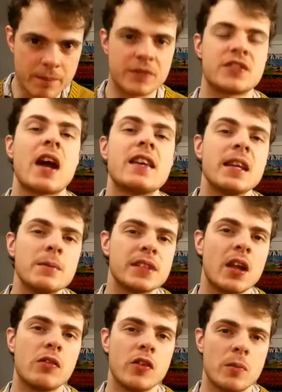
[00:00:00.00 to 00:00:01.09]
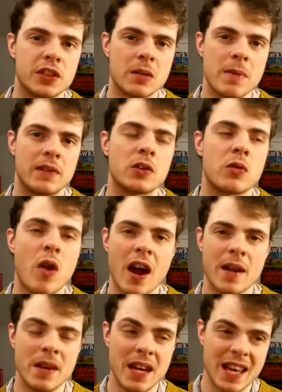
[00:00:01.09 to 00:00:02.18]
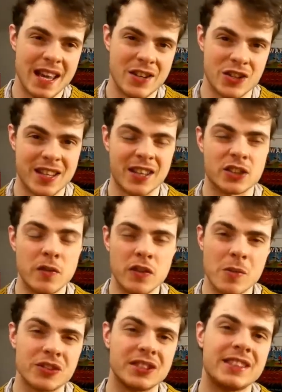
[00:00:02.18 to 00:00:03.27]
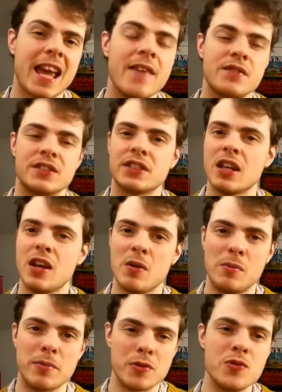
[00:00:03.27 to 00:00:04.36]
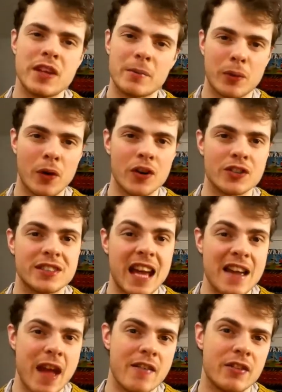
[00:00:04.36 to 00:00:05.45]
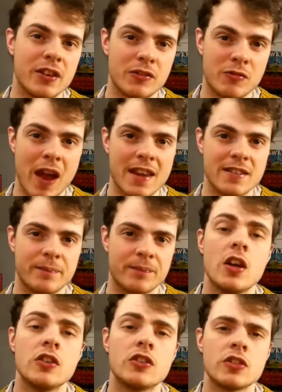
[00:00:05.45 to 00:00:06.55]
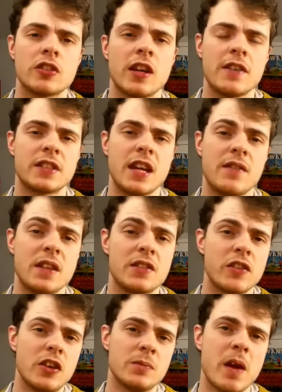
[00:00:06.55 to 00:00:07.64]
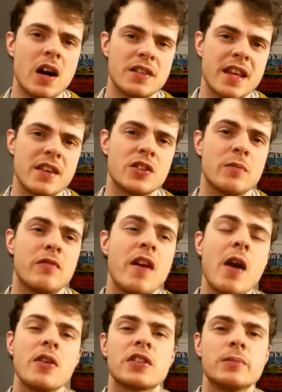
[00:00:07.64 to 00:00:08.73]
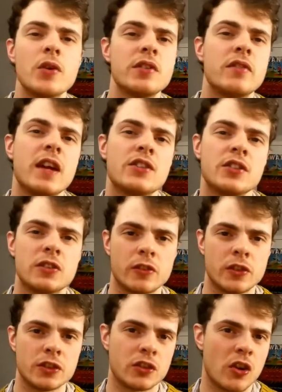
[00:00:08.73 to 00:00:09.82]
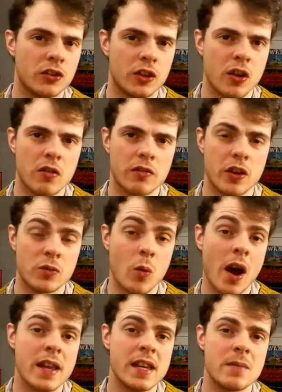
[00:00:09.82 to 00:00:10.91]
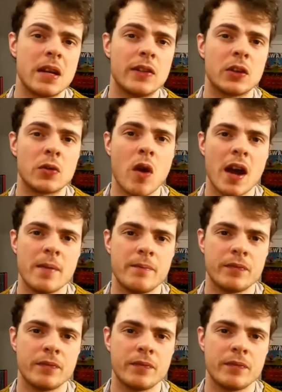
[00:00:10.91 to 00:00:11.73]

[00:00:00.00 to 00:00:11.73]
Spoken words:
psyching himself up to commit the crime, just has some of the most tense, brooding prose that I've ever read. Dostoevsky in this first part sets up various motivations for Raskolnikov and why he committed the crime.